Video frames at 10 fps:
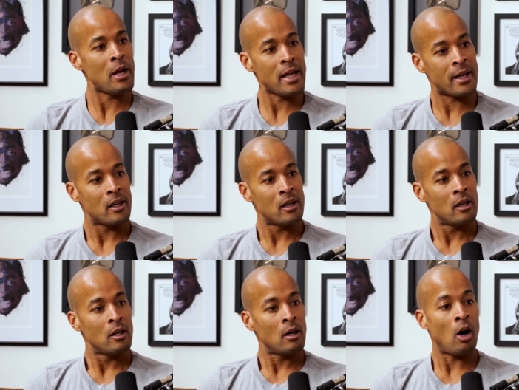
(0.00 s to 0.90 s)
weak?
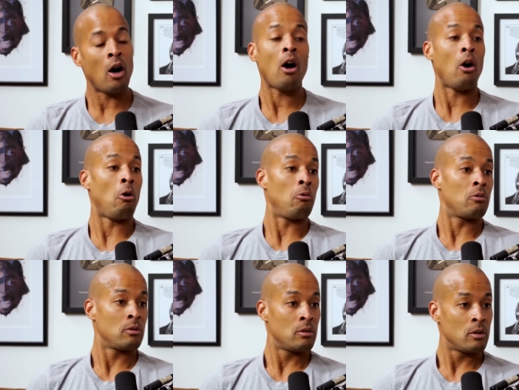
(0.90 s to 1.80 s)

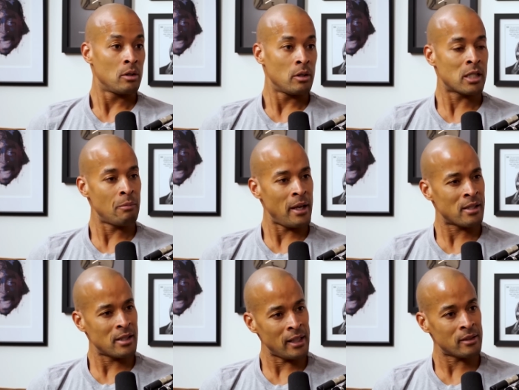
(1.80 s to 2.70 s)
Oh, this
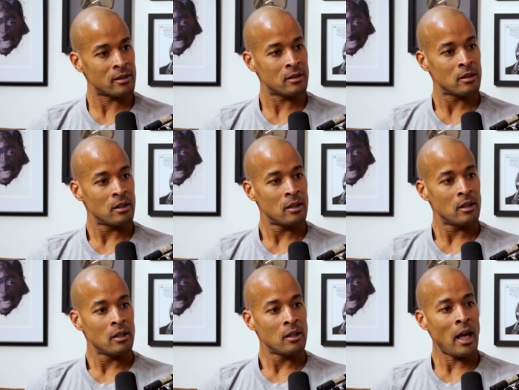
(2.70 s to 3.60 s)
makes sense.
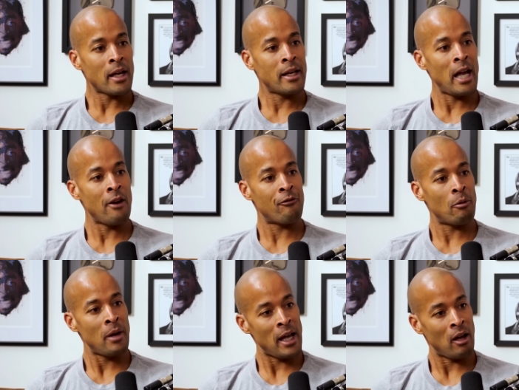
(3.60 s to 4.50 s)
I came
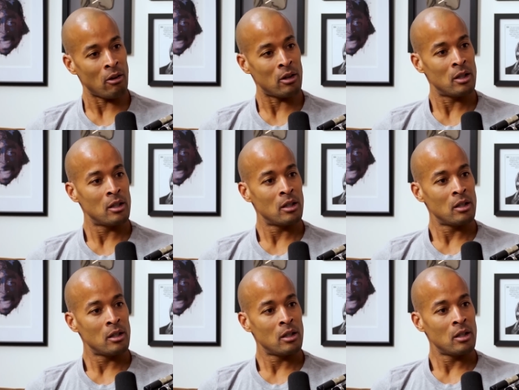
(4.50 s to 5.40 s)
from hell.
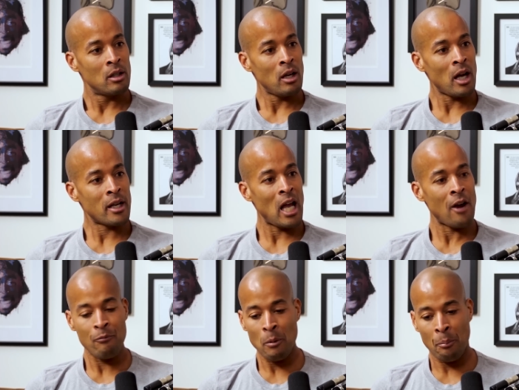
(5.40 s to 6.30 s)
I
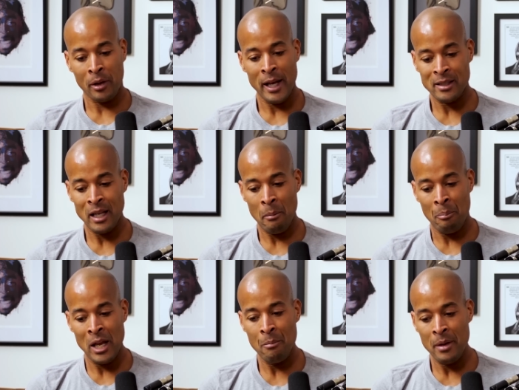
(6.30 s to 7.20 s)
came from a place
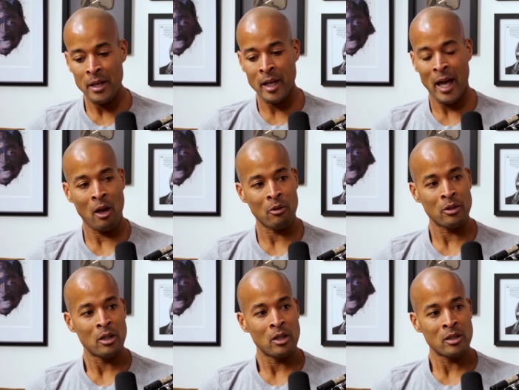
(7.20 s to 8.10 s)
that beat me
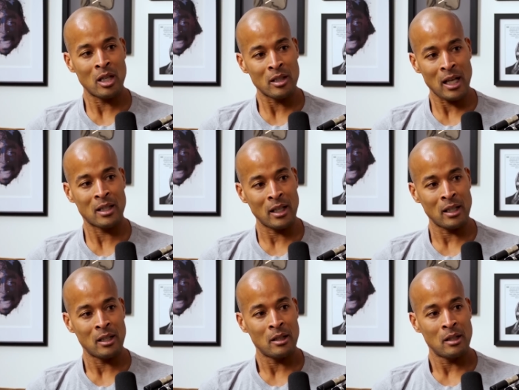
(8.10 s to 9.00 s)
down to
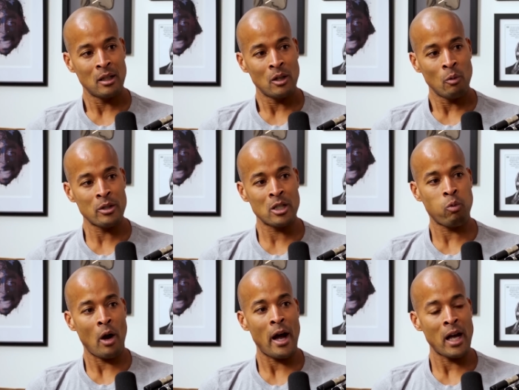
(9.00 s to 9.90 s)
nothing, which
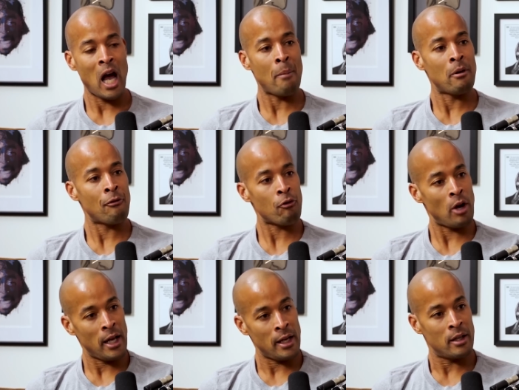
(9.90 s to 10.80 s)
is why I'm
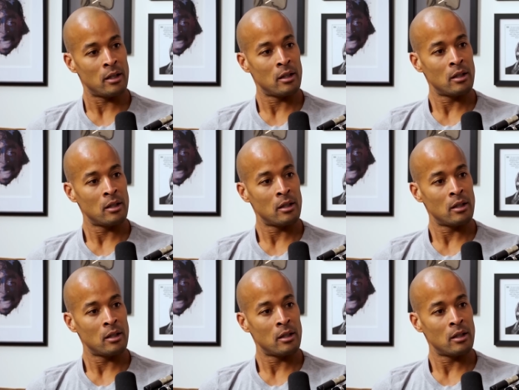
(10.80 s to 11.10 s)
afraid.